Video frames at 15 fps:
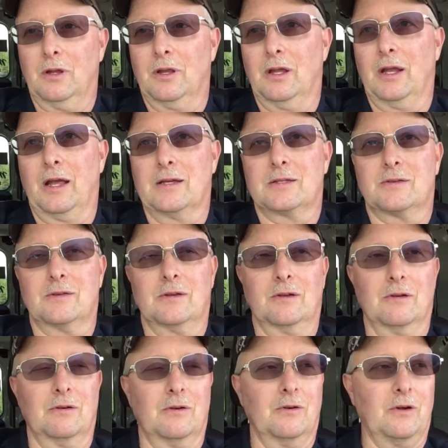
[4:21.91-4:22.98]
And then I
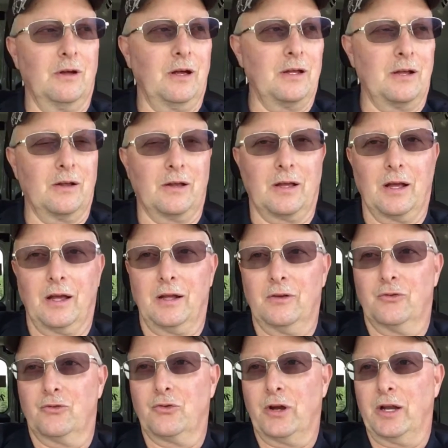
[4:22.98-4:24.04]

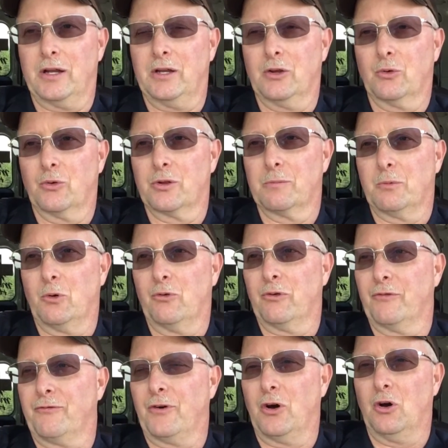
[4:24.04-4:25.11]
kind of tried to deal with them
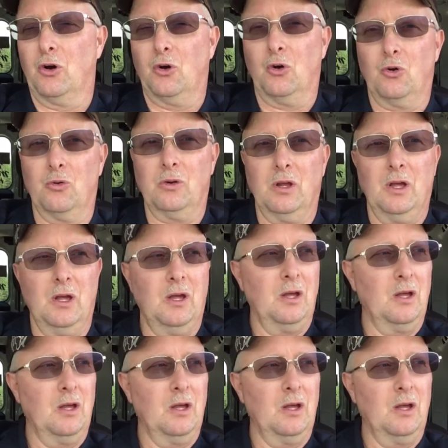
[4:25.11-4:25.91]
over the phone.